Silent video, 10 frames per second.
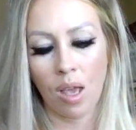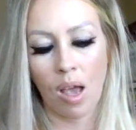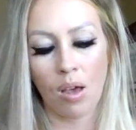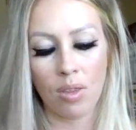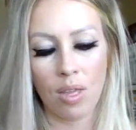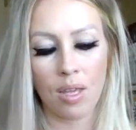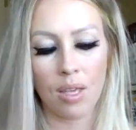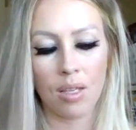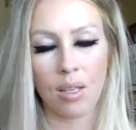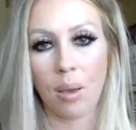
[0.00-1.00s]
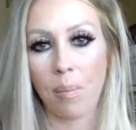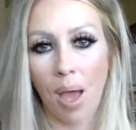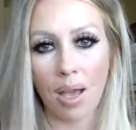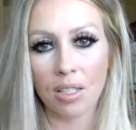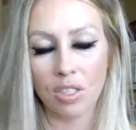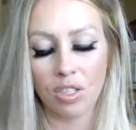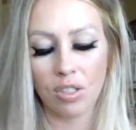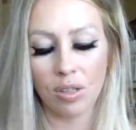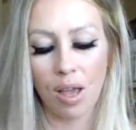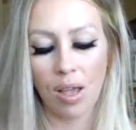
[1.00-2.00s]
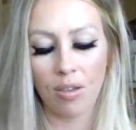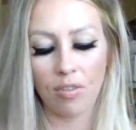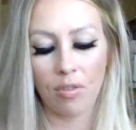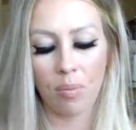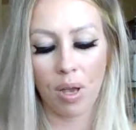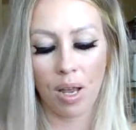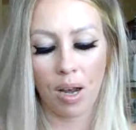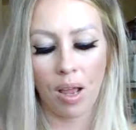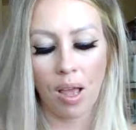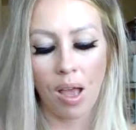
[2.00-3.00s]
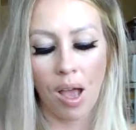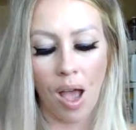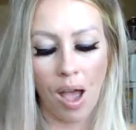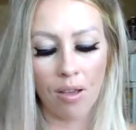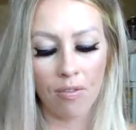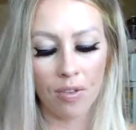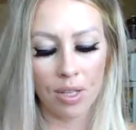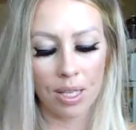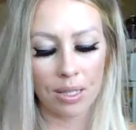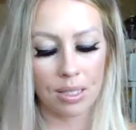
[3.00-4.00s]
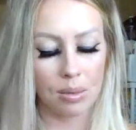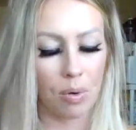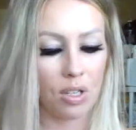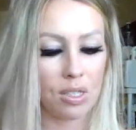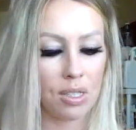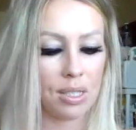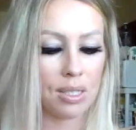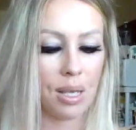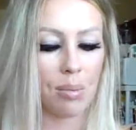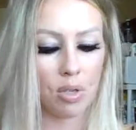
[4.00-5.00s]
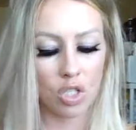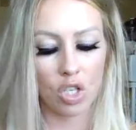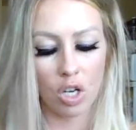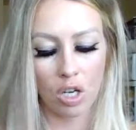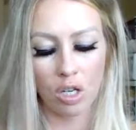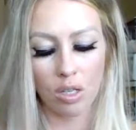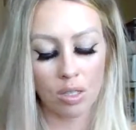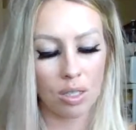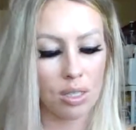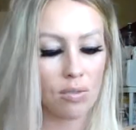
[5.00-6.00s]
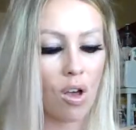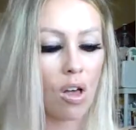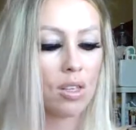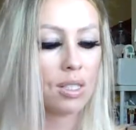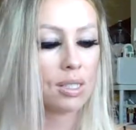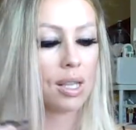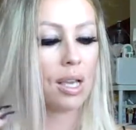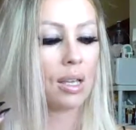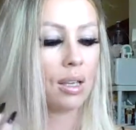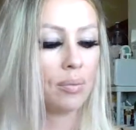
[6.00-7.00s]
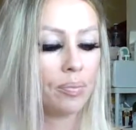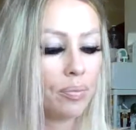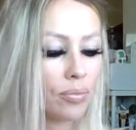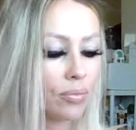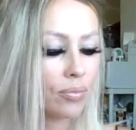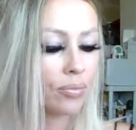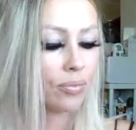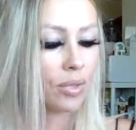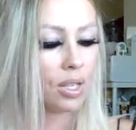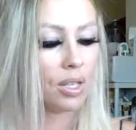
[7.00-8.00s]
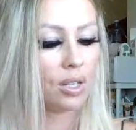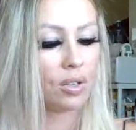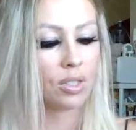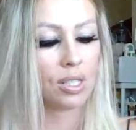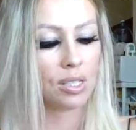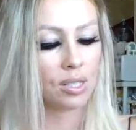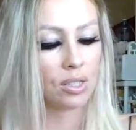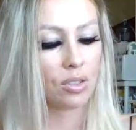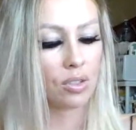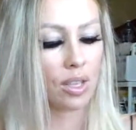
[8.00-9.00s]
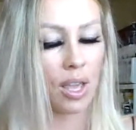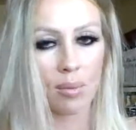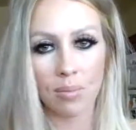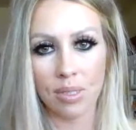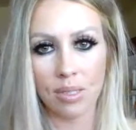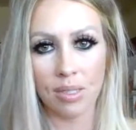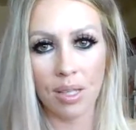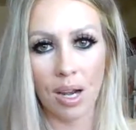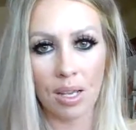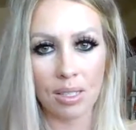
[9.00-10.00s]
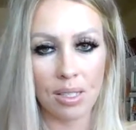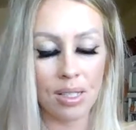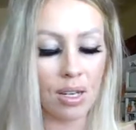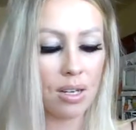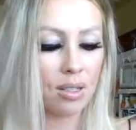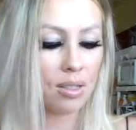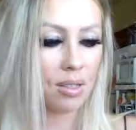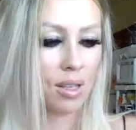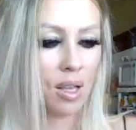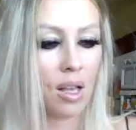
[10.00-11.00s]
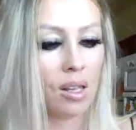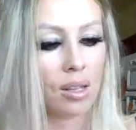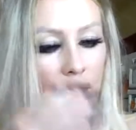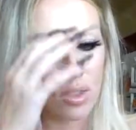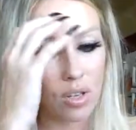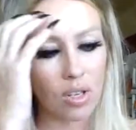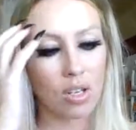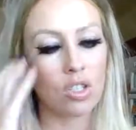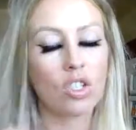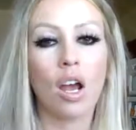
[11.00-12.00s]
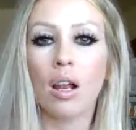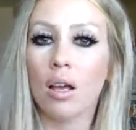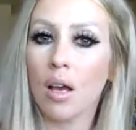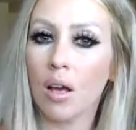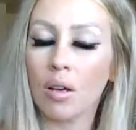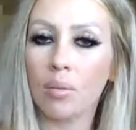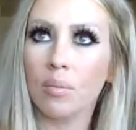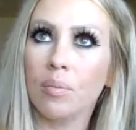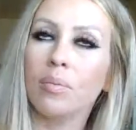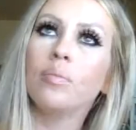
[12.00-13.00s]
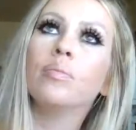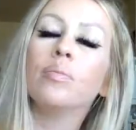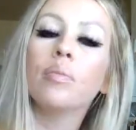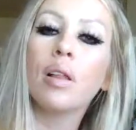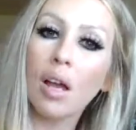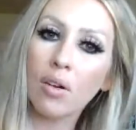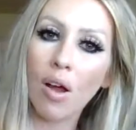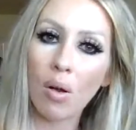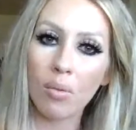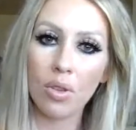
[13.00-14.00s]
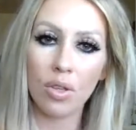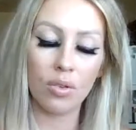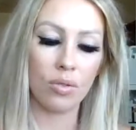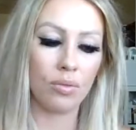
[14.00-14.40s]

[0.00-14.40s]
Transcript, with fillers: how they can get back into your life. But I feel like this person is immature because of all these like egotistical games that I see here like they're gonna try to um, play around with you.